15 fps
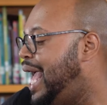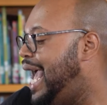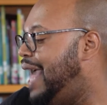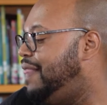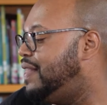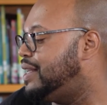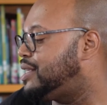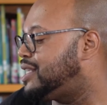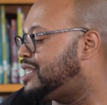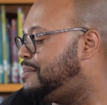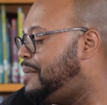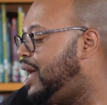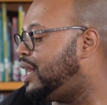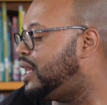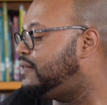and the
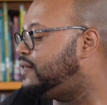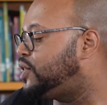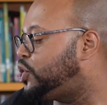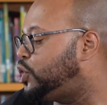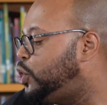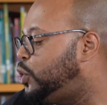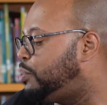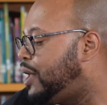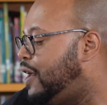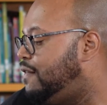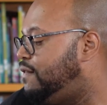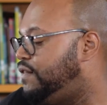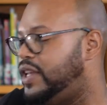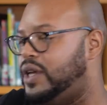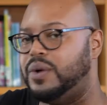smell of soup
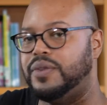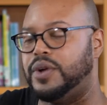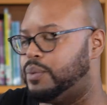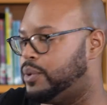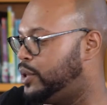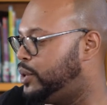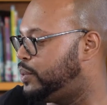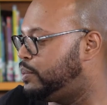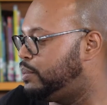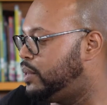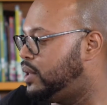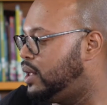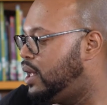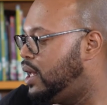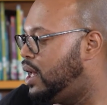filled the room.
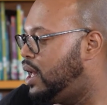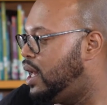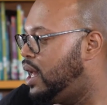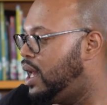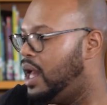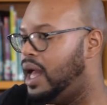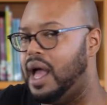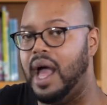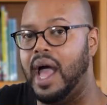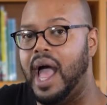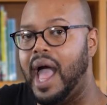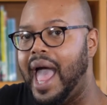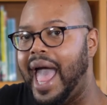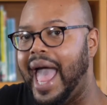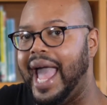
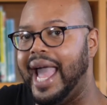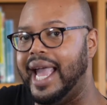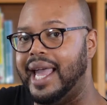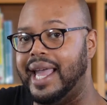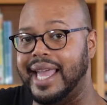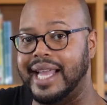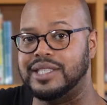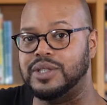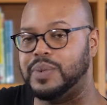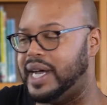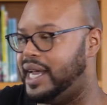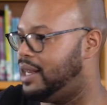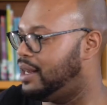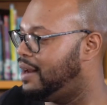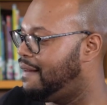Hey, guess what?